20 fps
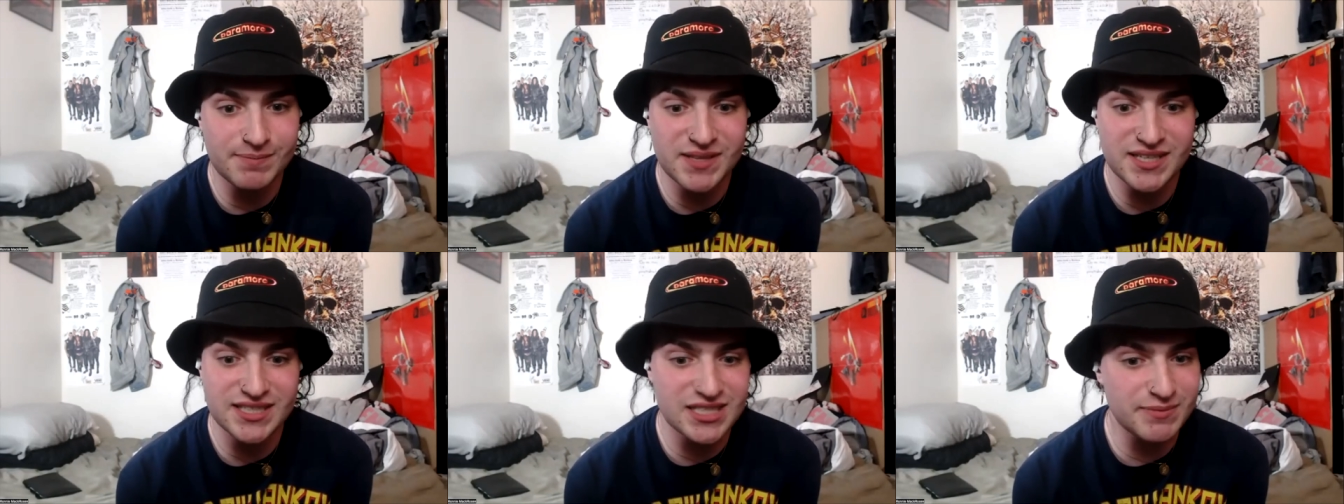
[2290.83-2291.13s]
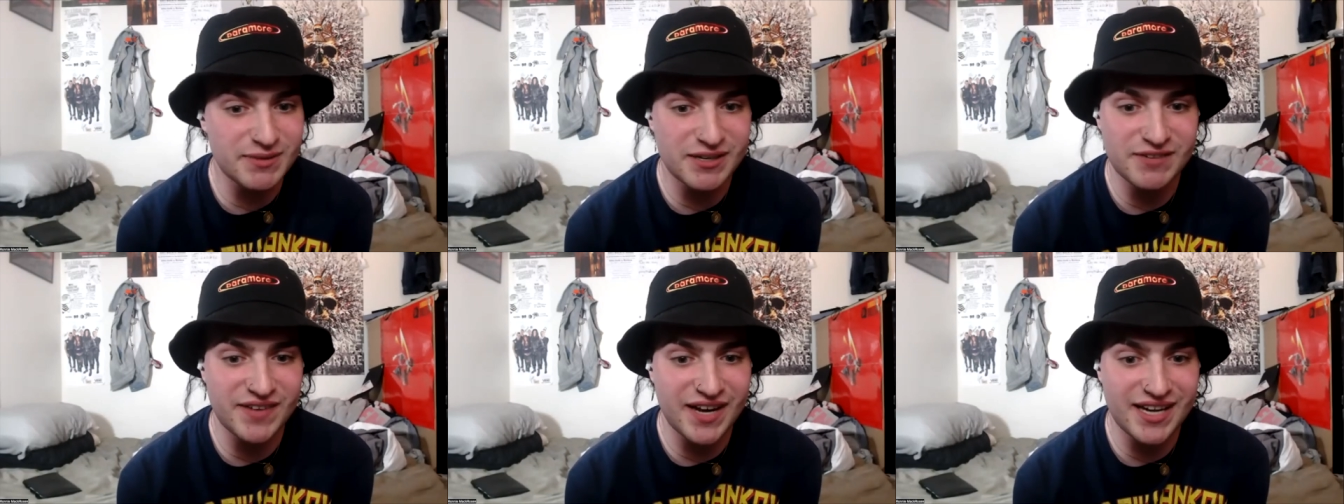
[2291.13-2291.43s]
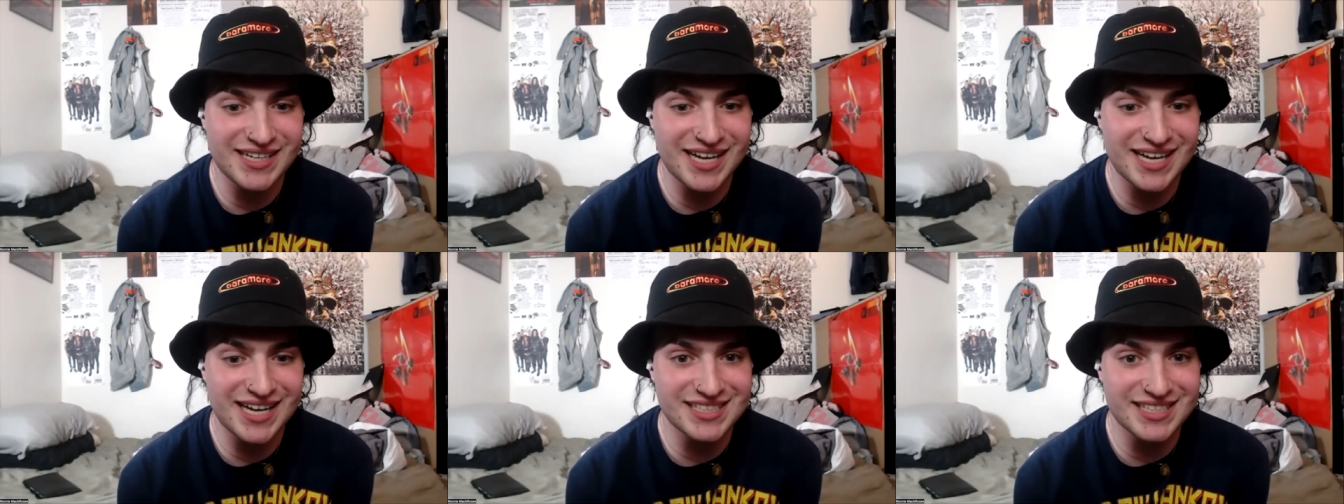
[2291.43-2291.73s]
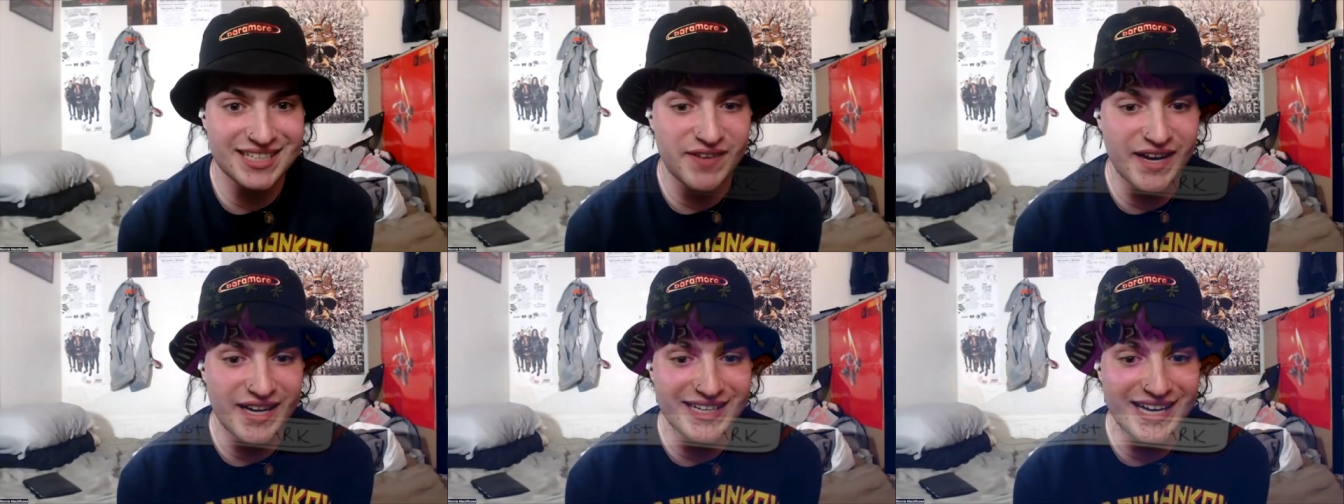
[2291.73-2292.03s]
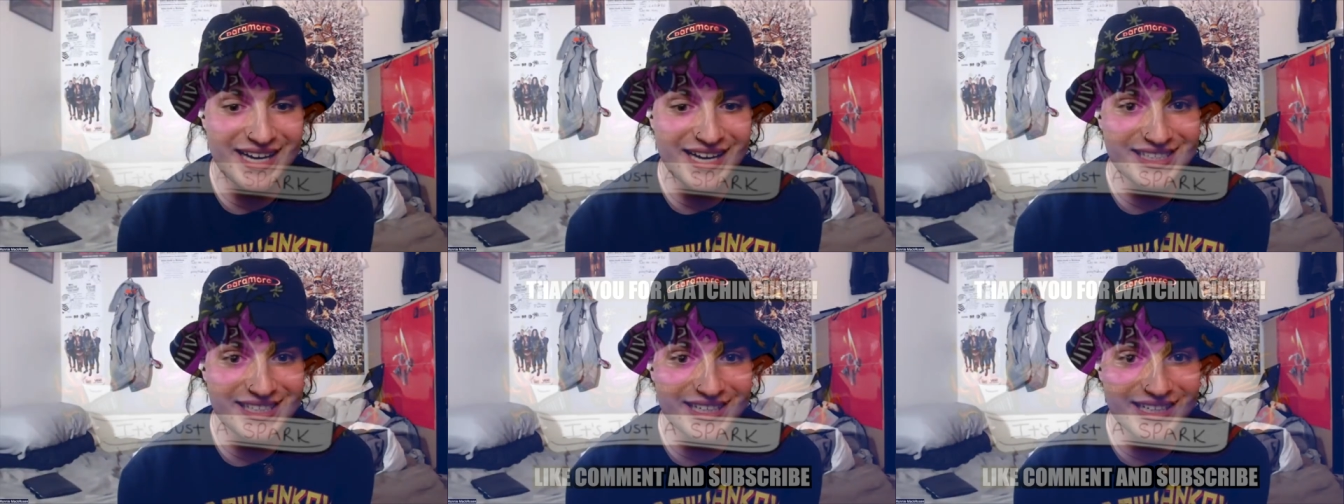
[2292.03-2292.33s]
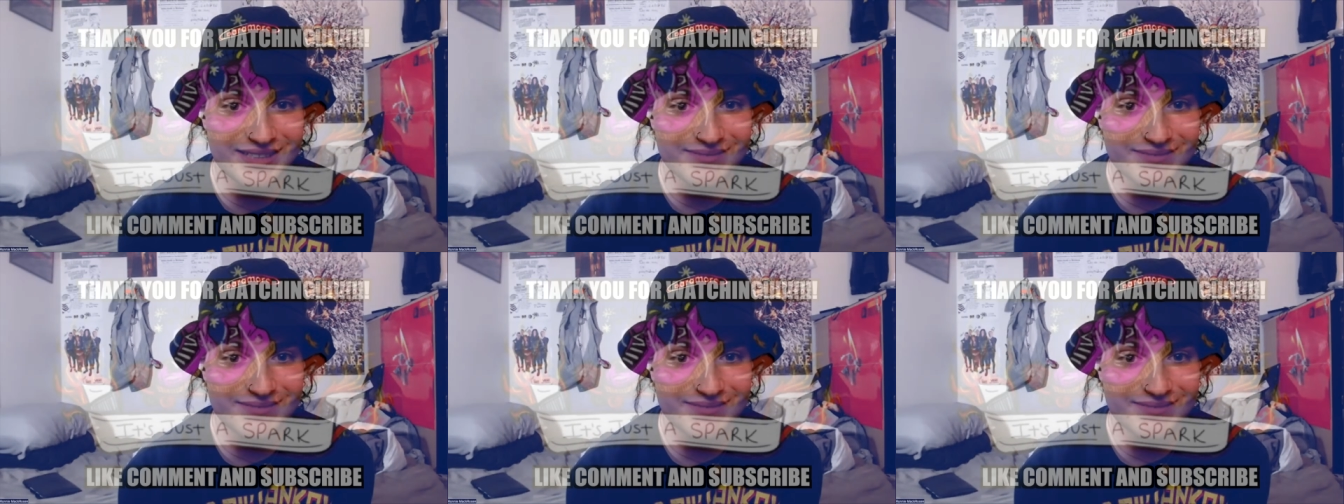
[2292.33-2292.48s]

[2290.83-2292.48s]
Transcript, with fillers: This has been fantastic. Fantastic.